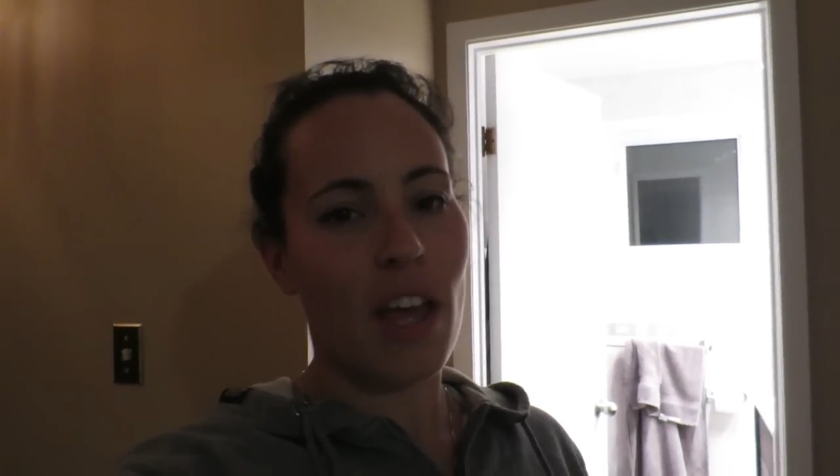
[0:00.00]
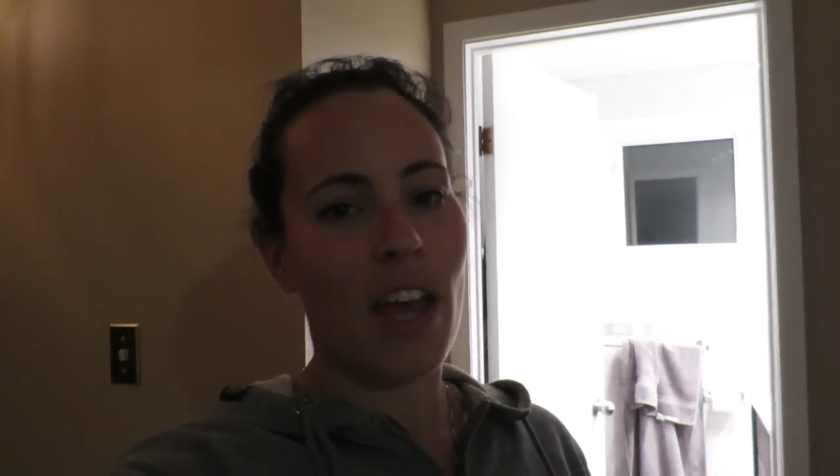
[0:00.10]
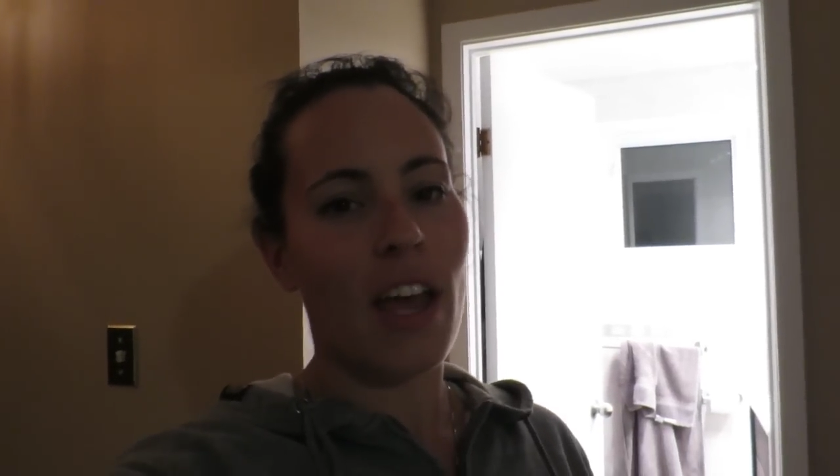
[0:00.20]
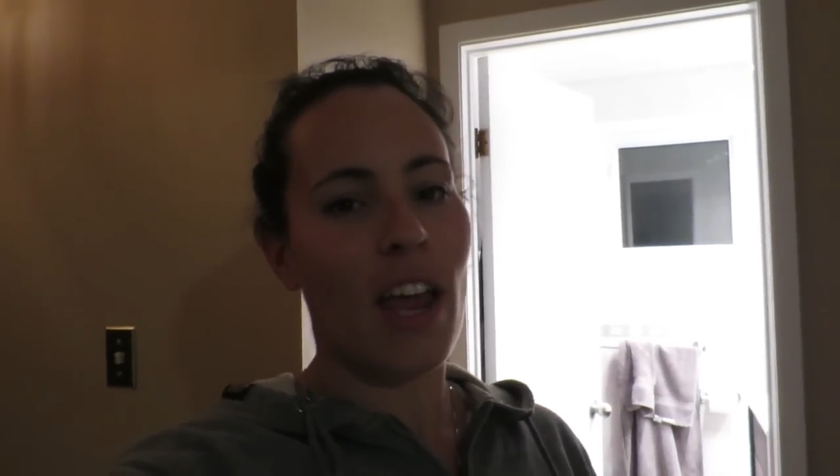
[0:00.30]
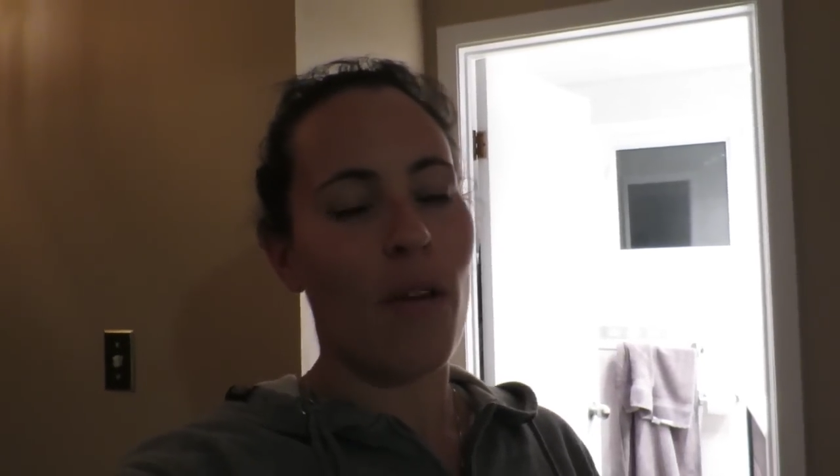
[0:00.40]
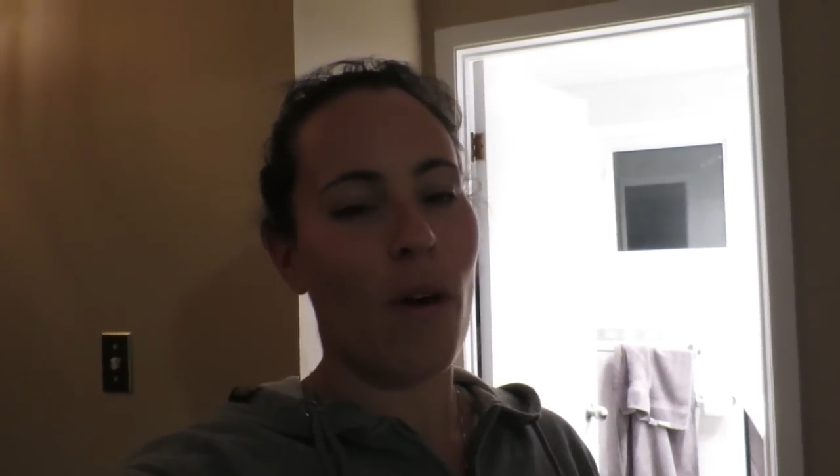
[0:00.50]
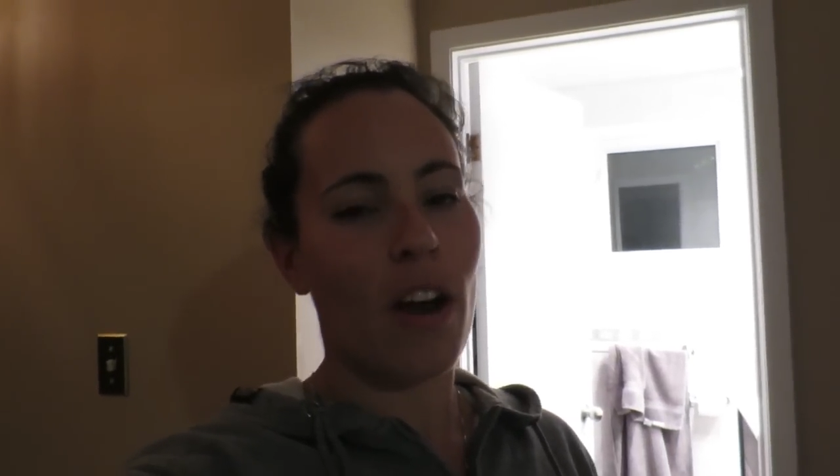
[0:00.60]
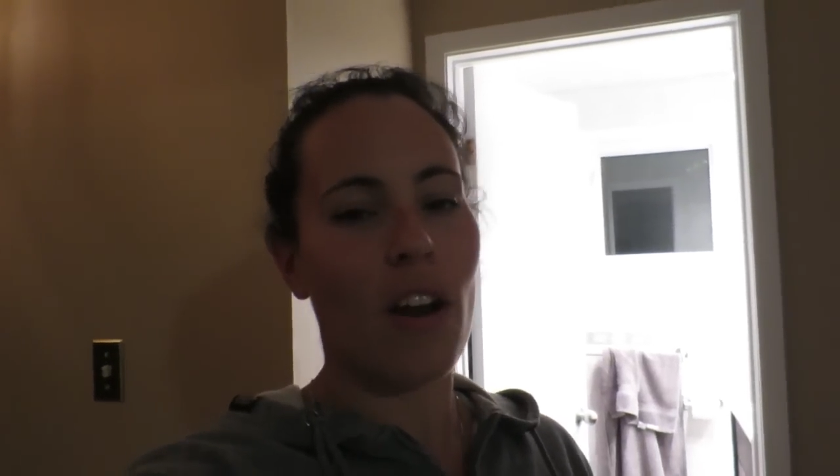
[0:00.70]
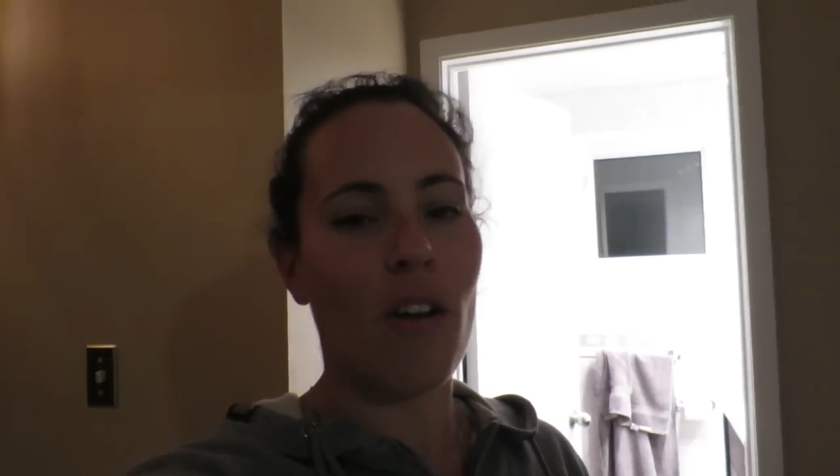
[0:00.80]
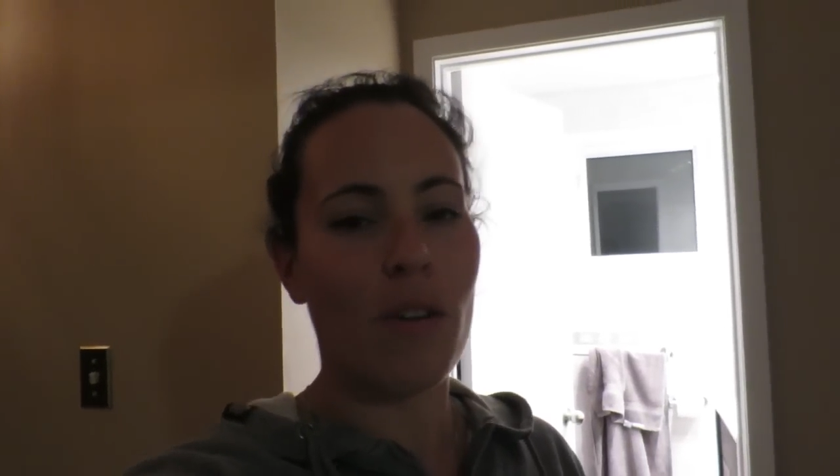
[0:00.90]
and
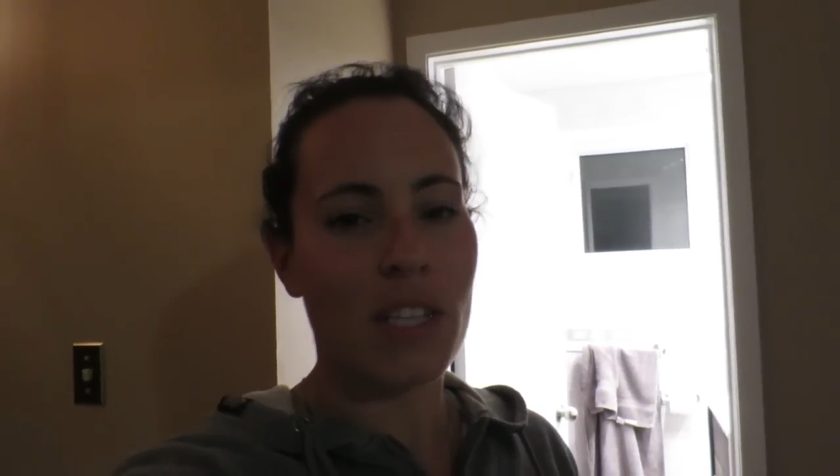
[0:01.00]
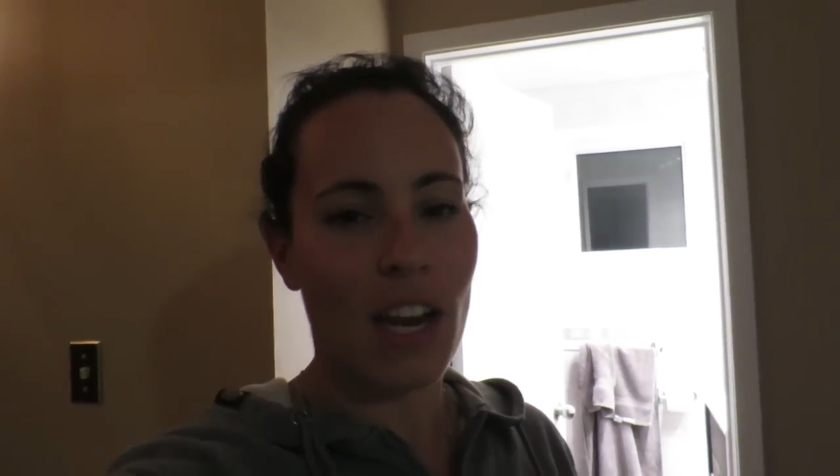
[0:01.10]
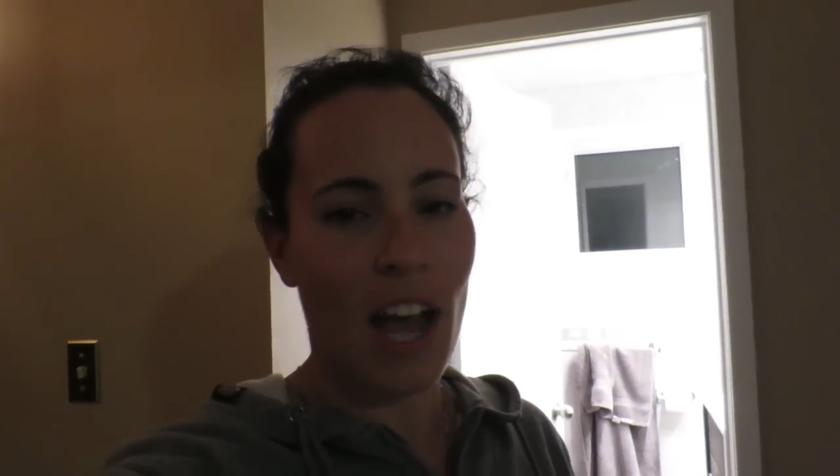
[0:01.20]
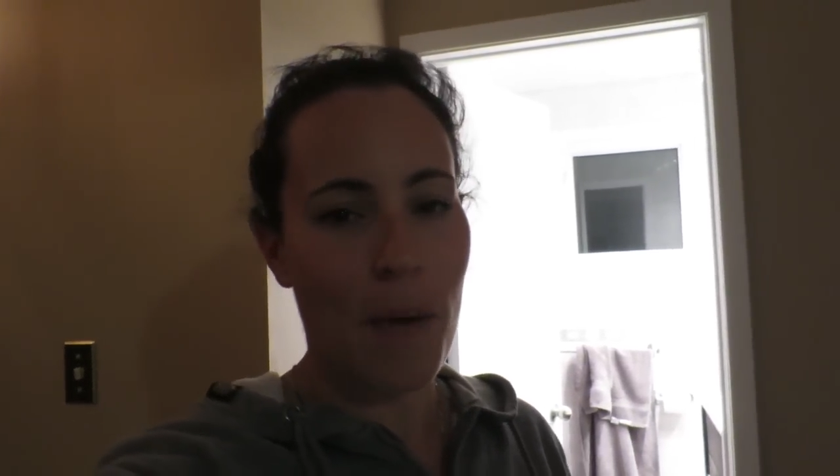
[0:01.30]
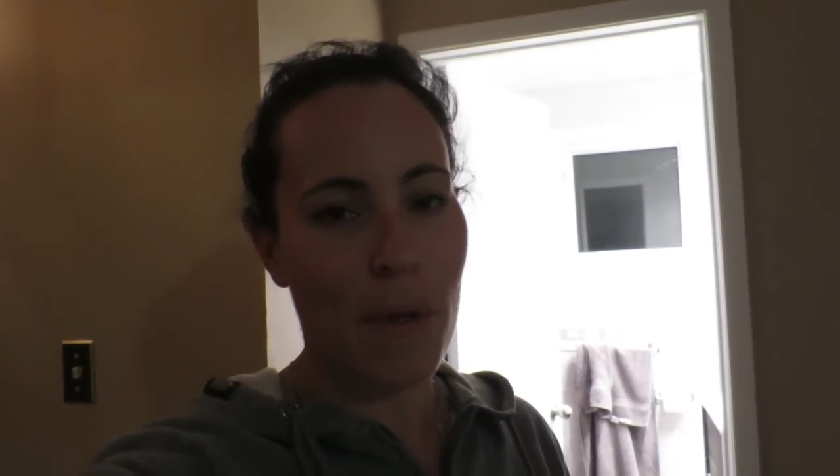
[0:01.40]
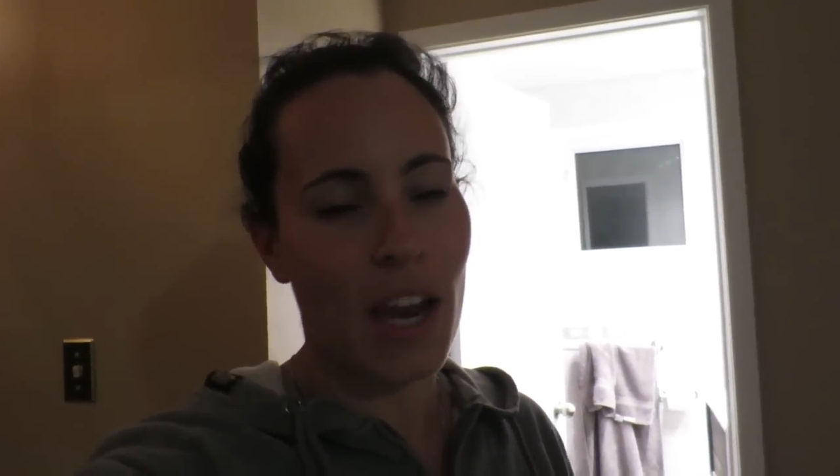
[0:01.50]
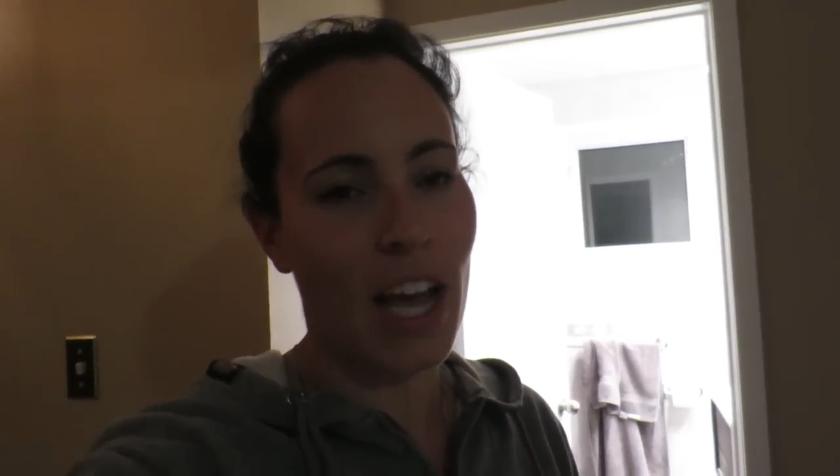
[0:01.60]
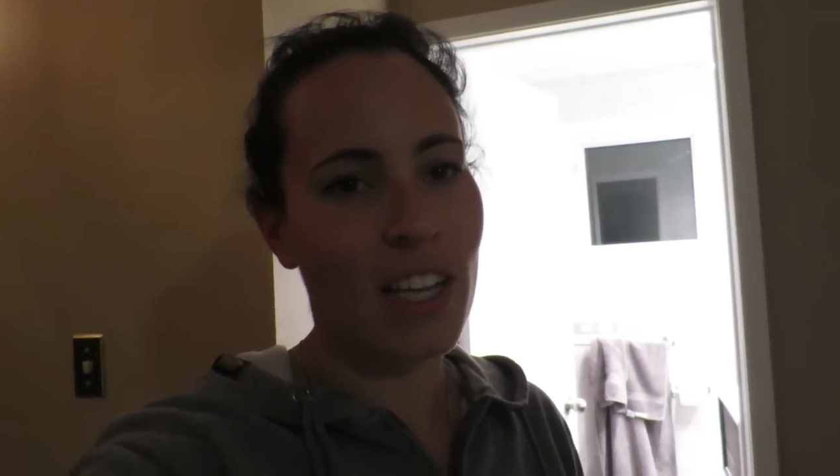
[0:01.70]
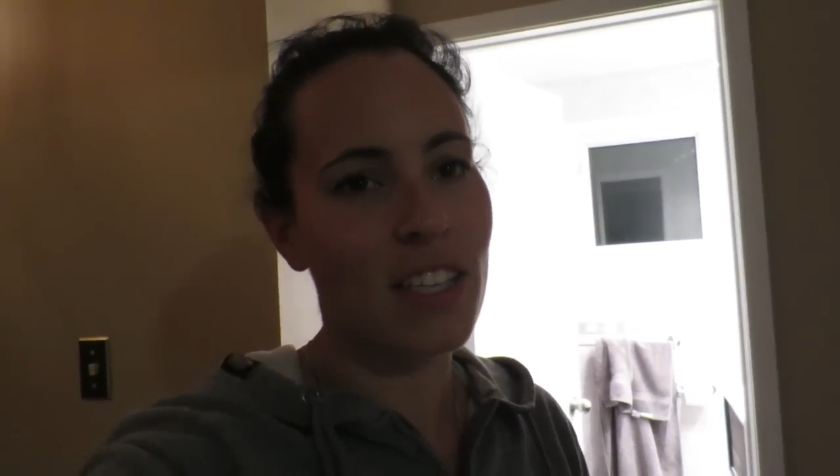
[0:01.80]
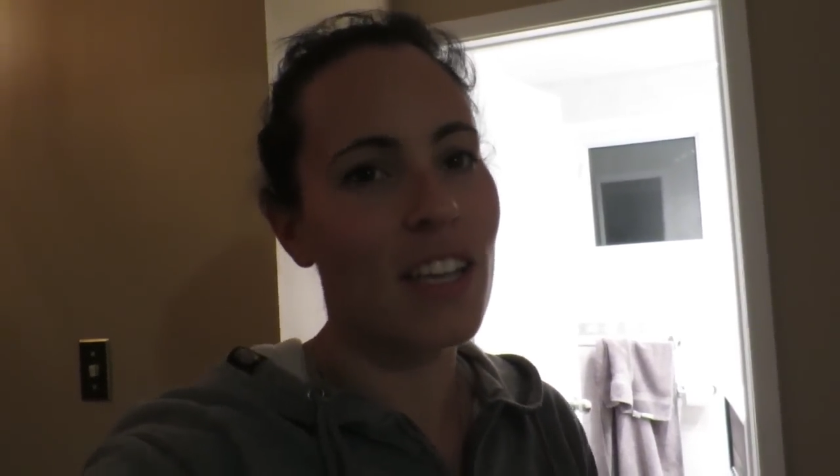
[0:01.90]
want to know what's going to happen
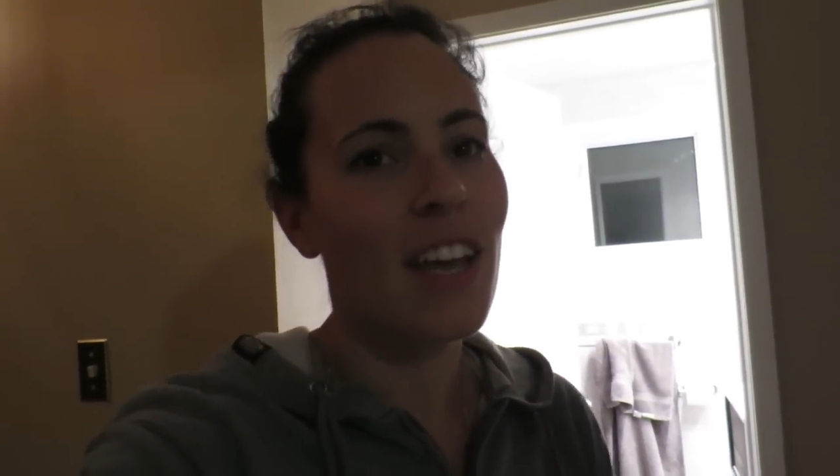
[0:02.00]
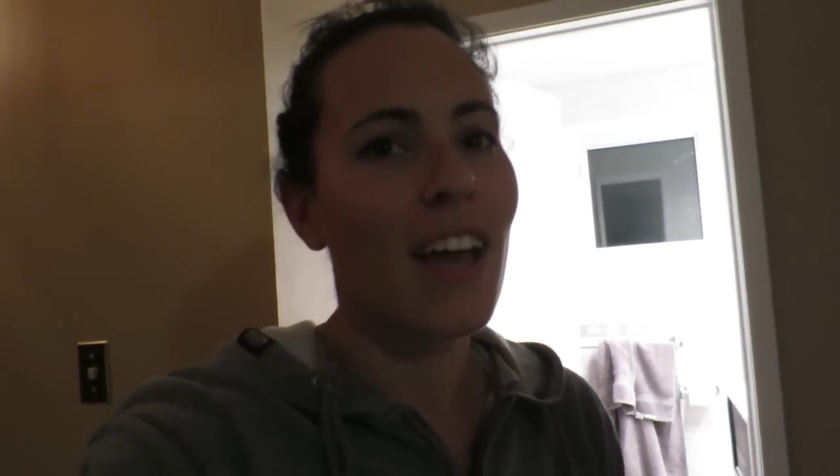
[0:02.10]
next.